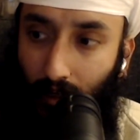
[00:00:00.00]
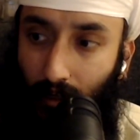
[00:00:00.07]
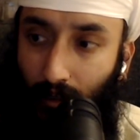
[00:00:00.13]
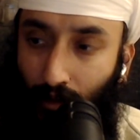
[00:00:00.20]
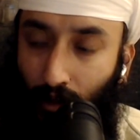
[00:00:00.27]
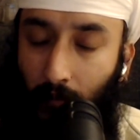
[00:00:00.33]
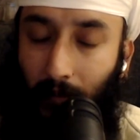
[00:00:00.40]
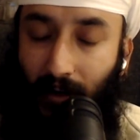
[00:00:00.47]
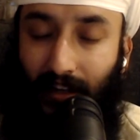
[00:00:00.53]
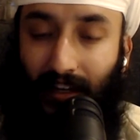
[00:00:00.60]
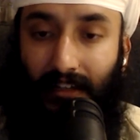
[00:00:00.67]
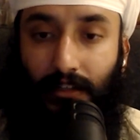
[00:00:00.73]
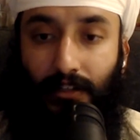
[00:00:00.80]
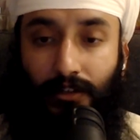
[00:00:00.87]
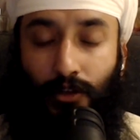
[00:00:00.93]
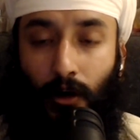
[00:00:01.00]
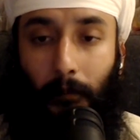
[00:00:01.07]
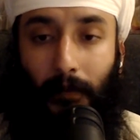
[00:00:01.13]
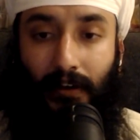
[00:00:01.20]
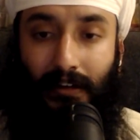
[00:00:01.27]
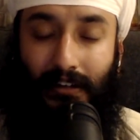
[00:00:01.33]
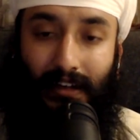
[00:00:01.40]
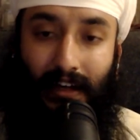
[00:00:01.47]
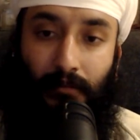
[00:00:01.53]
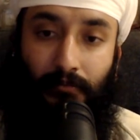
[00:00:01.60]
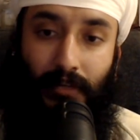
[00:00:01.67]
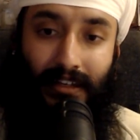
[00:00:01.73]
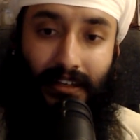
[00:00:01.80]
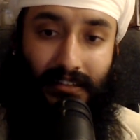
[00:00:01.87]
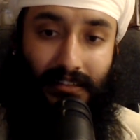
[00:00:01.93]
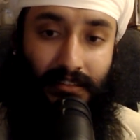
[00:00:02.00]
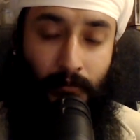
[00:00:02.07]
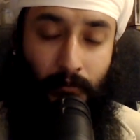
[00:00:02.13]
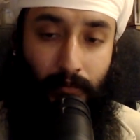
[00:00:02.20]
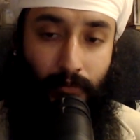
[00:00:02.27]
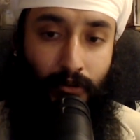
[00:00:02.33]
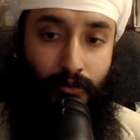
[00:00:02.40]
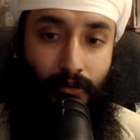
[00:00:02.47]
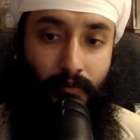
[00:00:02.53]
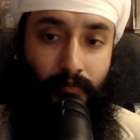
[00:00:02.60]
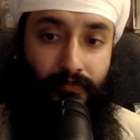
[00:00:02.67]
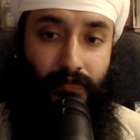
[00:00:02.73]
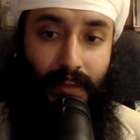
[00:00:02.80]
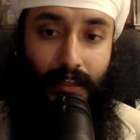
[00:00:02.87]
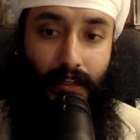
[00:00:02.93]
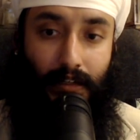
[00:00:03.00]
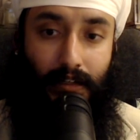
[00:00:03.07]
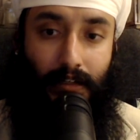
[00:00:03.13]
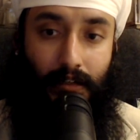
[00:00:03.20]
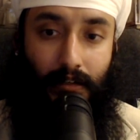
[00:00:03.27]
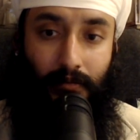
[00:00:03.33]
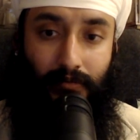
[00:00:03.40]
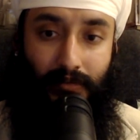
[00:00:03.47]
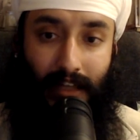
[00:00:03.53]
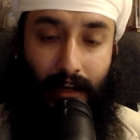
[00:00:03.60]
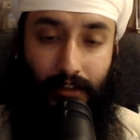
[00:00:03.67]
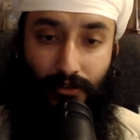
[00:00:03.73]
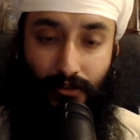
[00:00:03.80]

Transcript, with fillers: a complicated topic and make it simple um, that yeah.